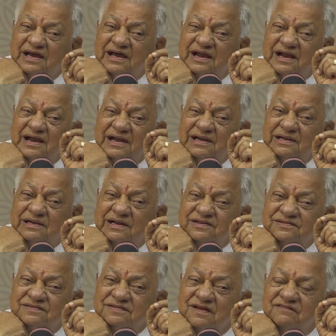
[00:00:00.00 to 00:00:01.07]

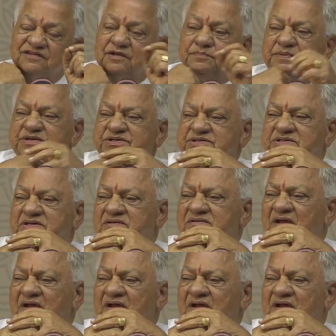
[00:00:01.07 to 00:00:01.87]
greatness of the person.